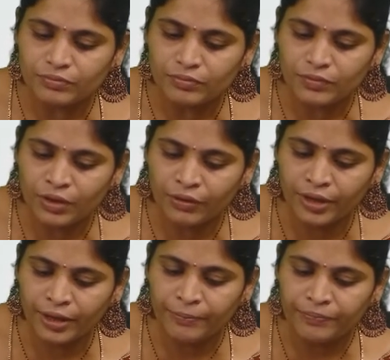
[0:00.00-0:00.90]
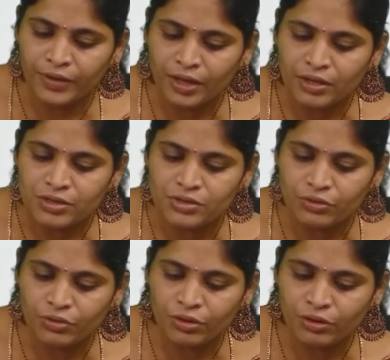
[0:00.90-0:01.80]
Okay.
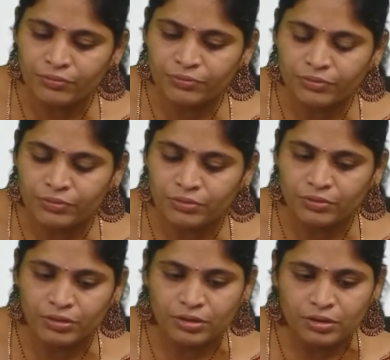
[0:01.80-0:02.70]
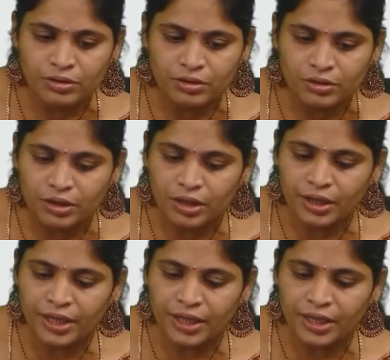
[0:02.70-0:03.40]
So here